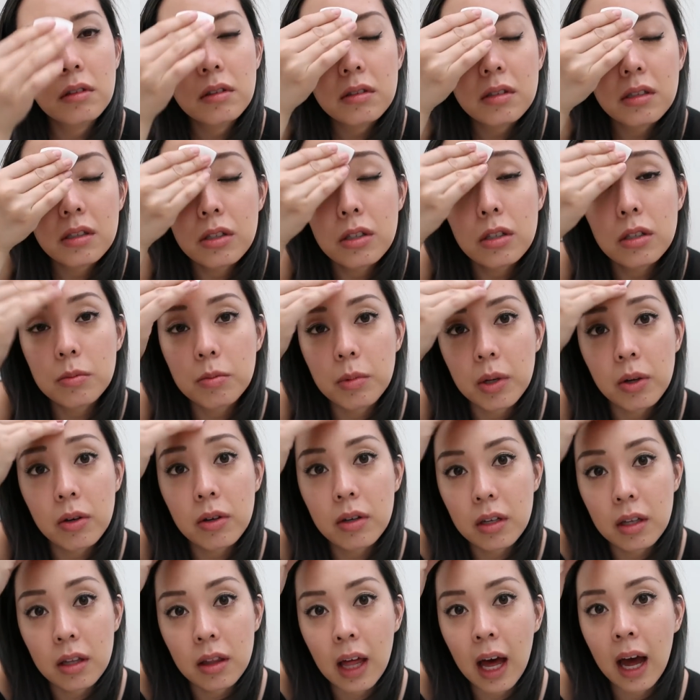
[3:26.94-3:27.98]
Is it just me
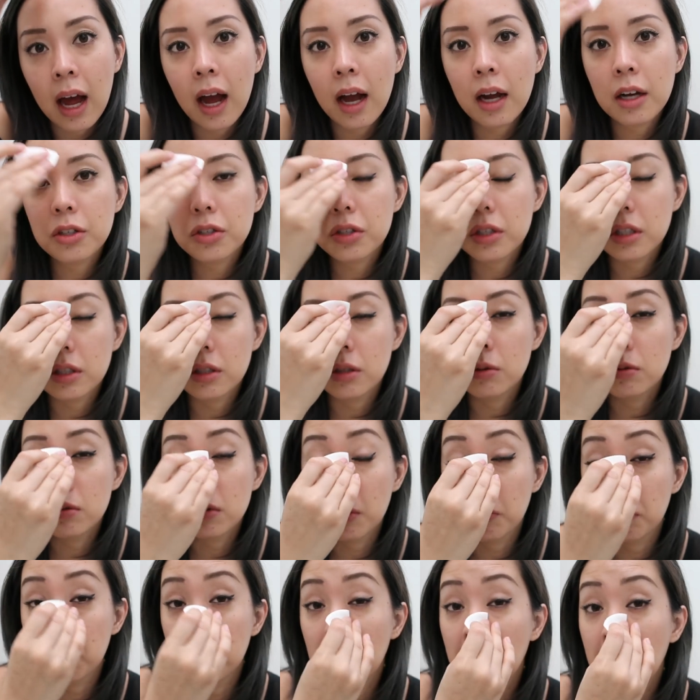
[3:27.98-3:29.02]
or did that actually do
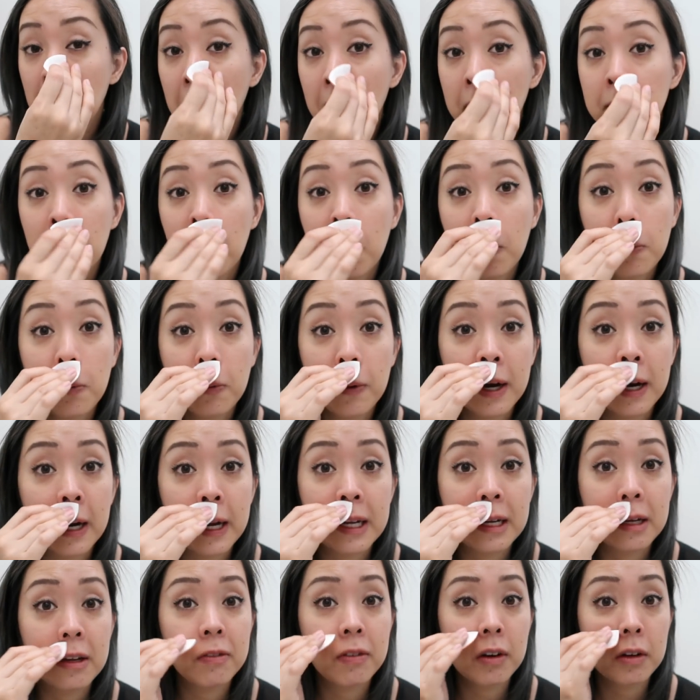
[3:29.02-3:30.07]
something? I'm not
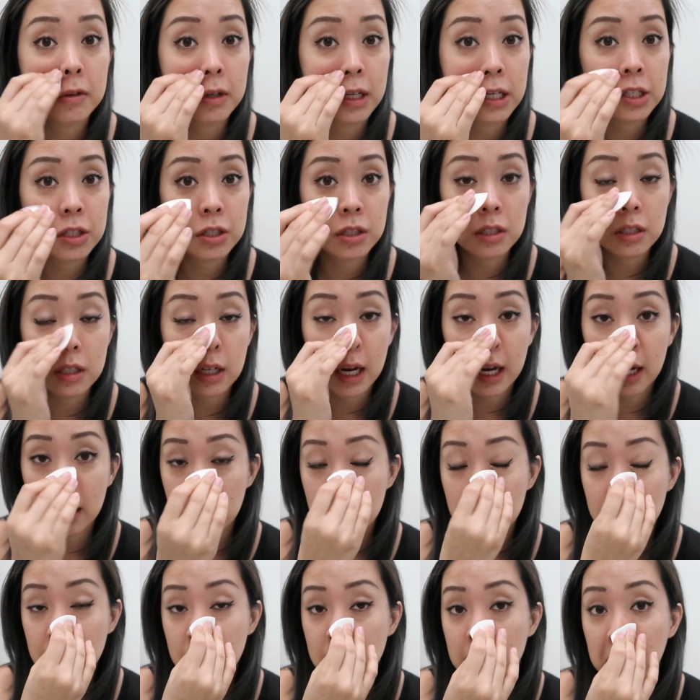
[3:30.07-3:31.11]
wearing any foundation
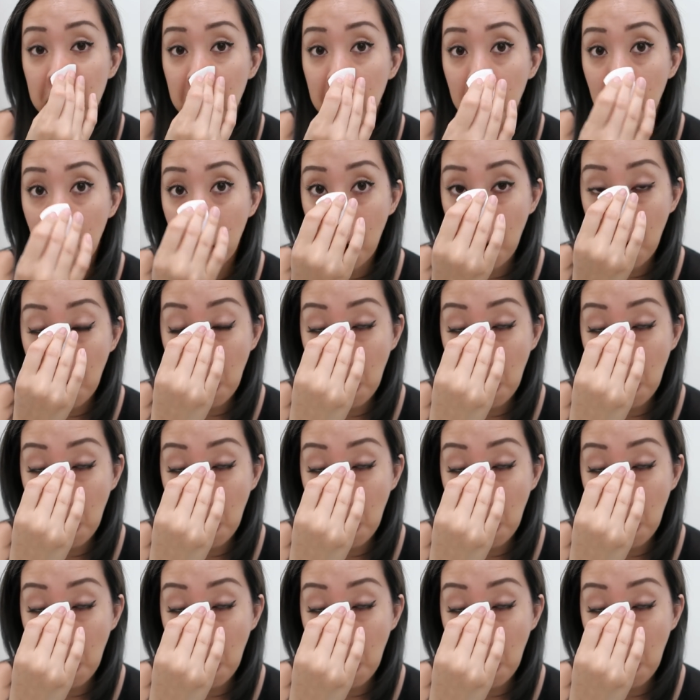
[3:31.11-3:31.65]
today, so.